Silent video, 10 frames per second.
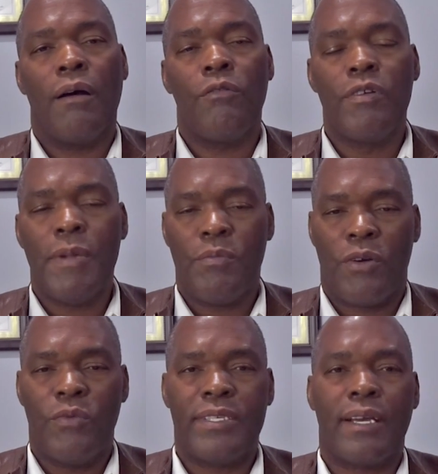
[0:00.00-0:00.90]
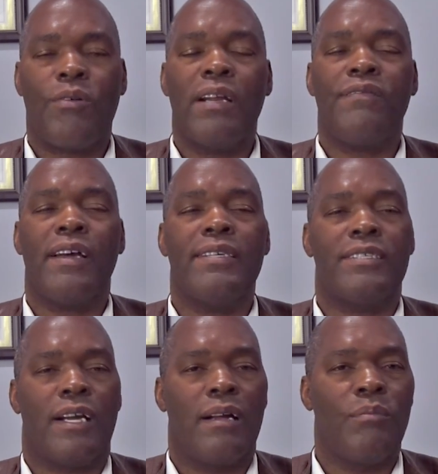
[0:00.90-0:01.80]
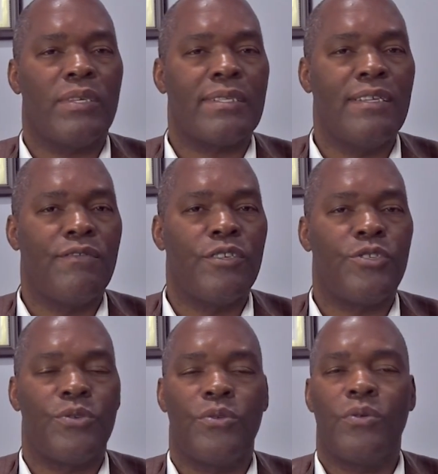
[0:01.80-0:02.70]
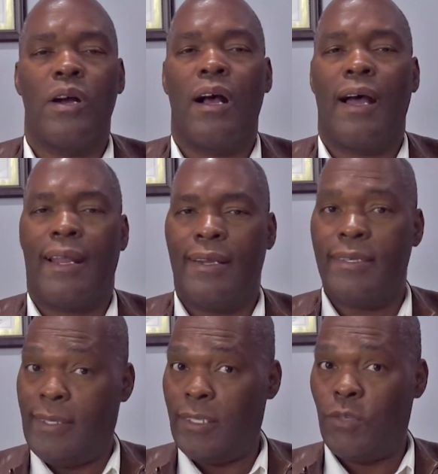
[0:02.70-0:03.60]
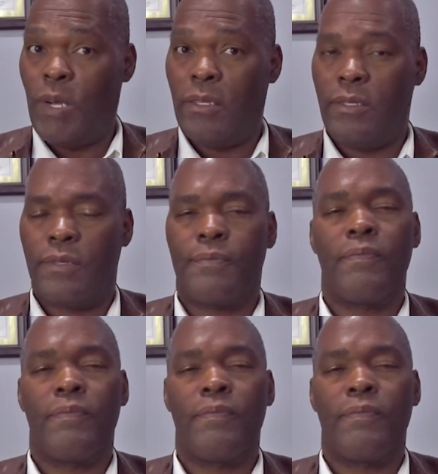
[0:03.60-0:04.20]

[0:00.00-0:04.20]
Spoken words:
remember, we say qualifying child must live with you at least 6 months.